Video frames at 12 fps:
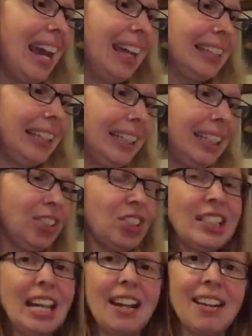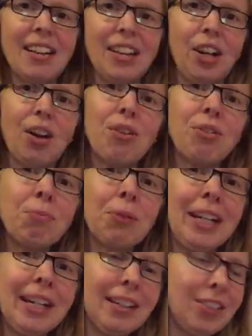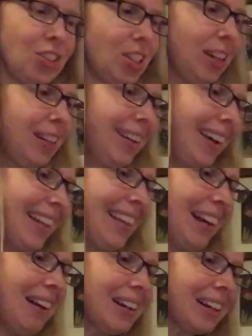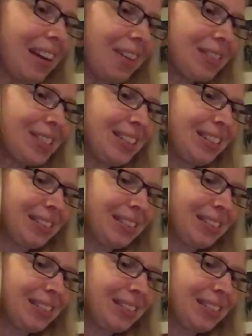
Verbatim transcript: And they each sat on their own branch and they hung out.